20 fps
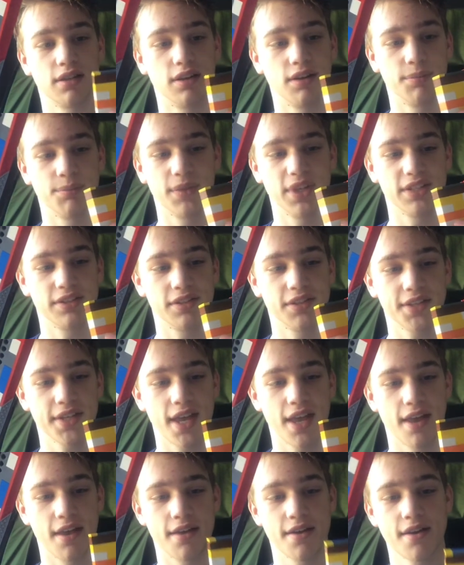Um, this is
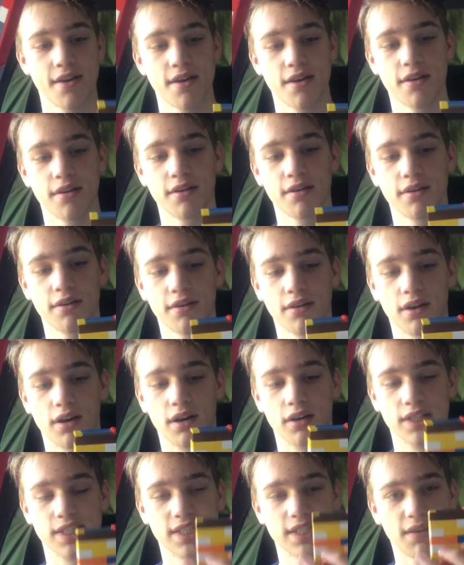a
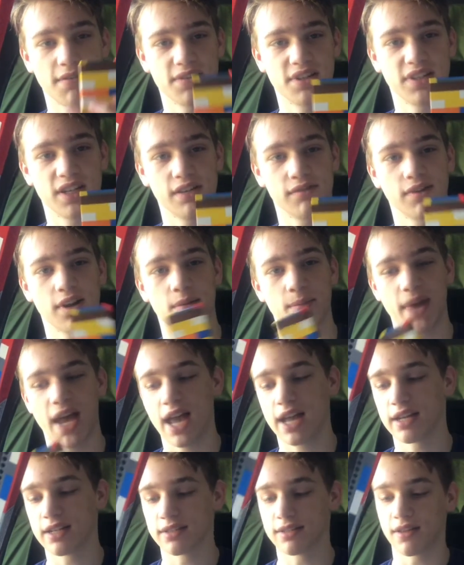uh, 17 round
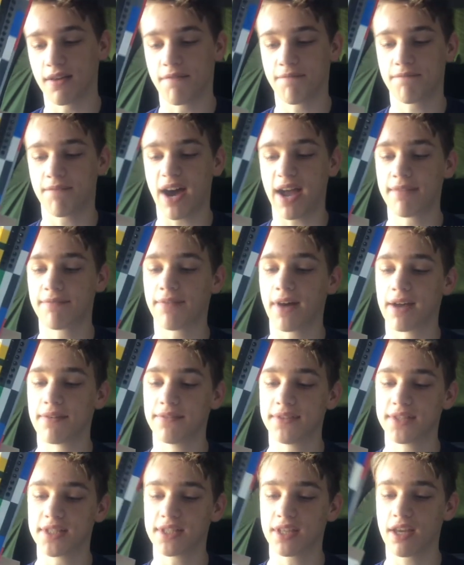mag. It's a
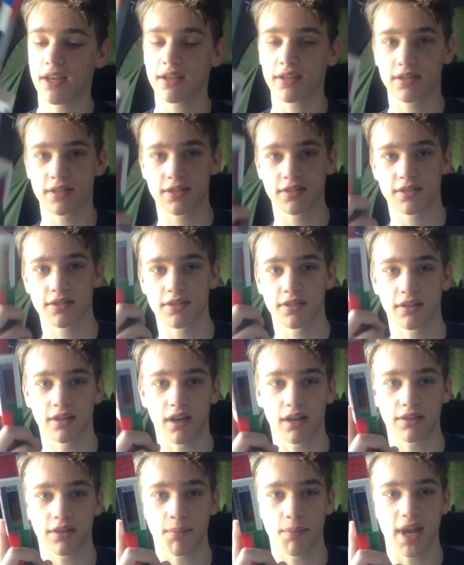5.56.
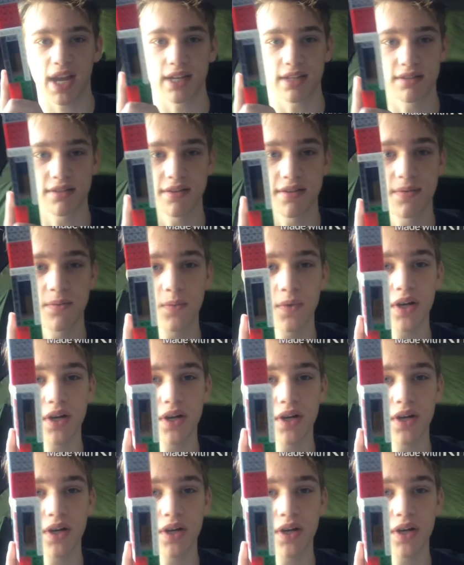Not the magazine